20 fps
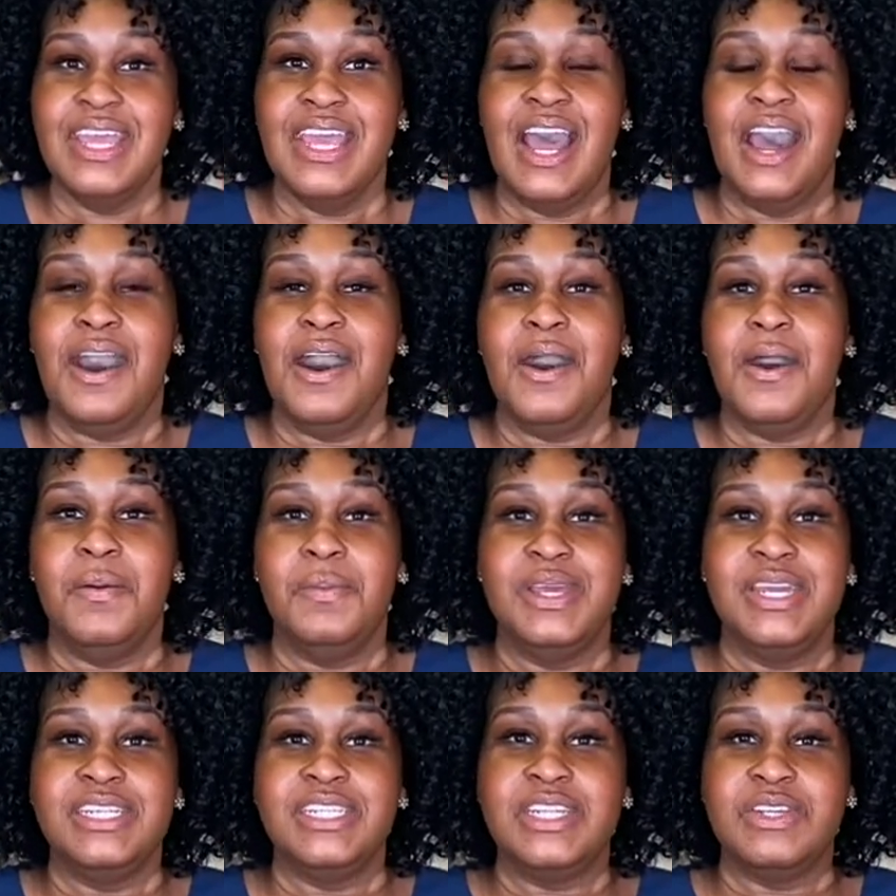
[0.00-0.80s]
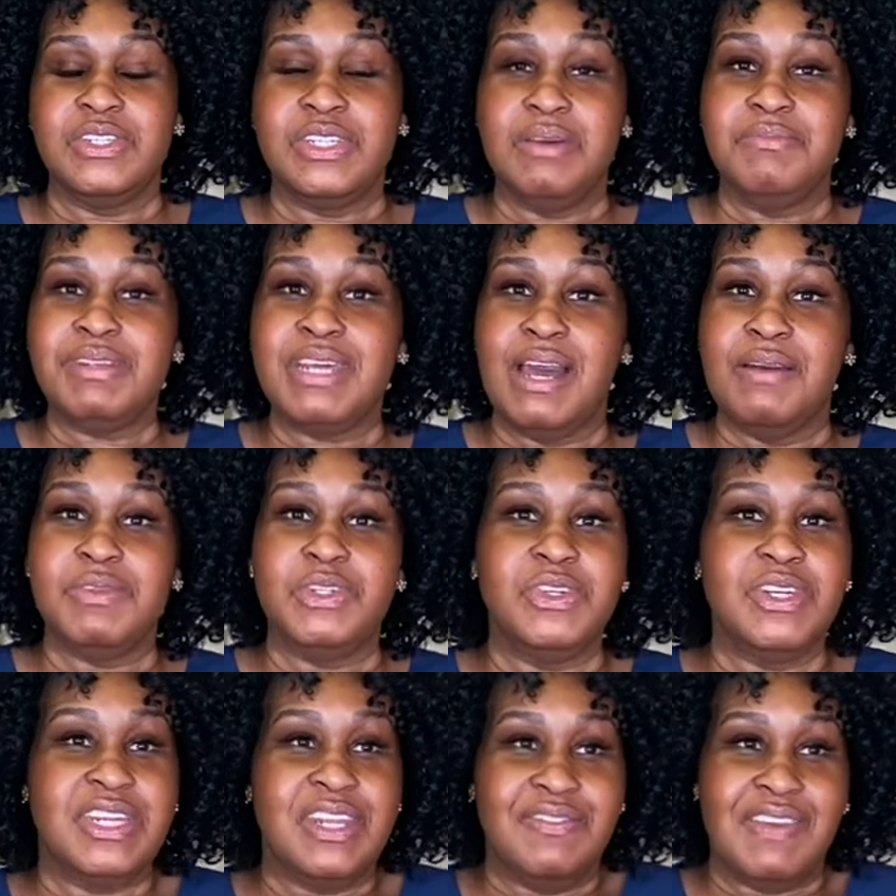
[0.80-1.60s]
Um, and so sometimes you
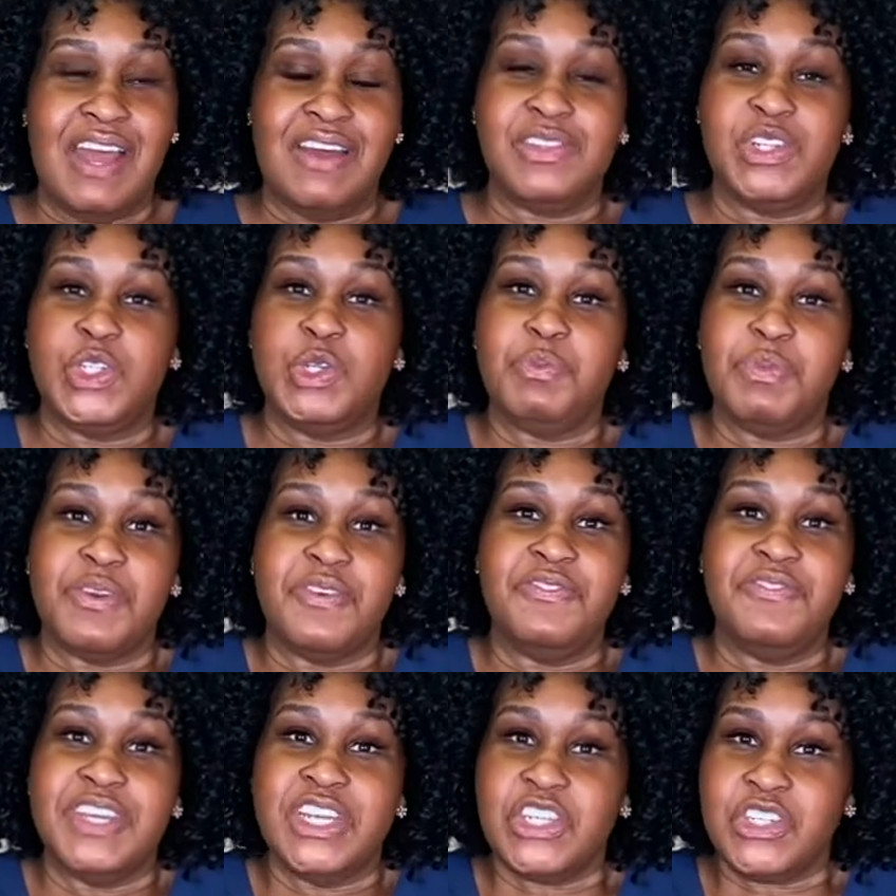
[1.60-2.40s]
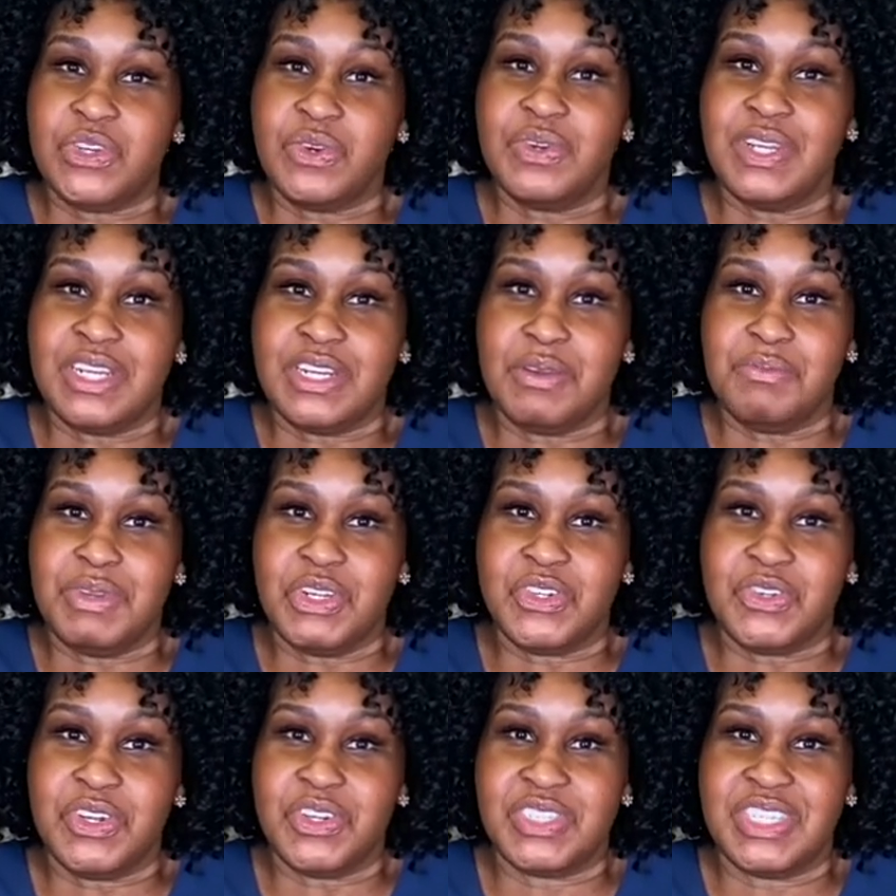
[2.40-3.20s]
could even have superficial
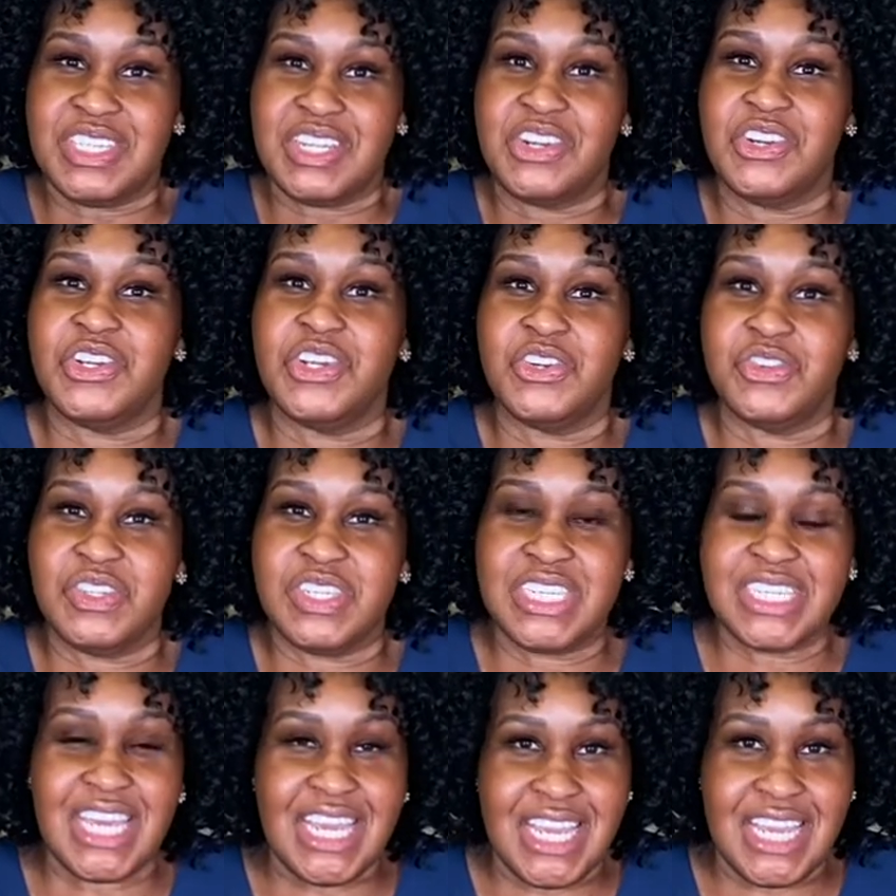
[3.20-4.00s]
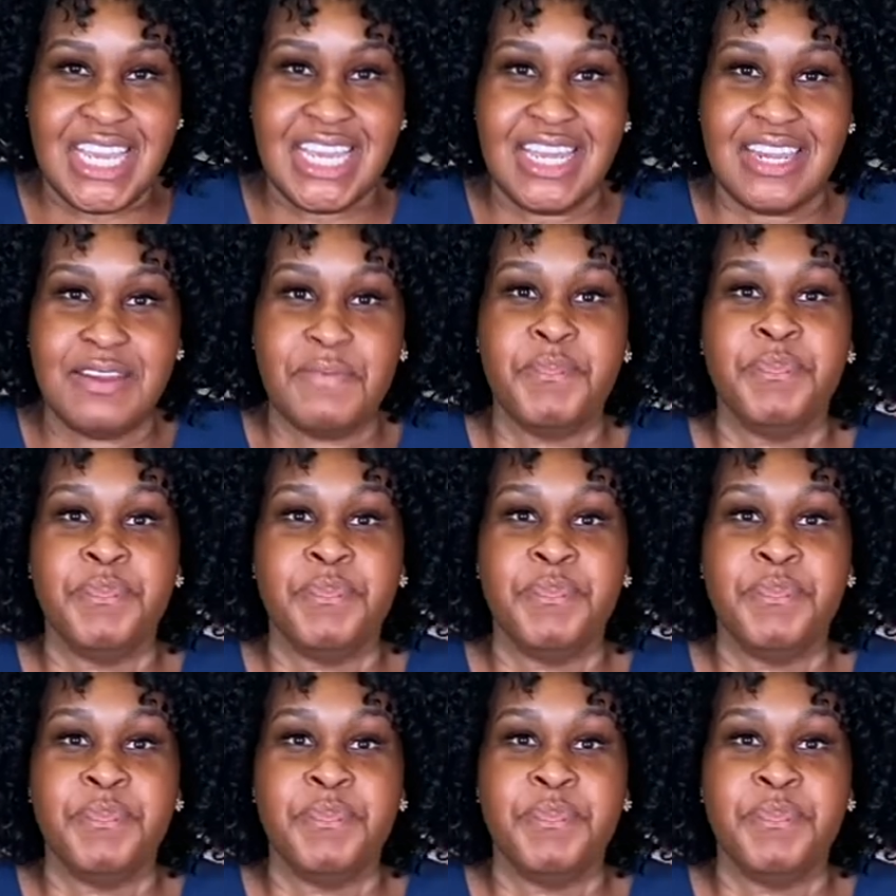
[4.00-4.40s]
endometriosis under your skin.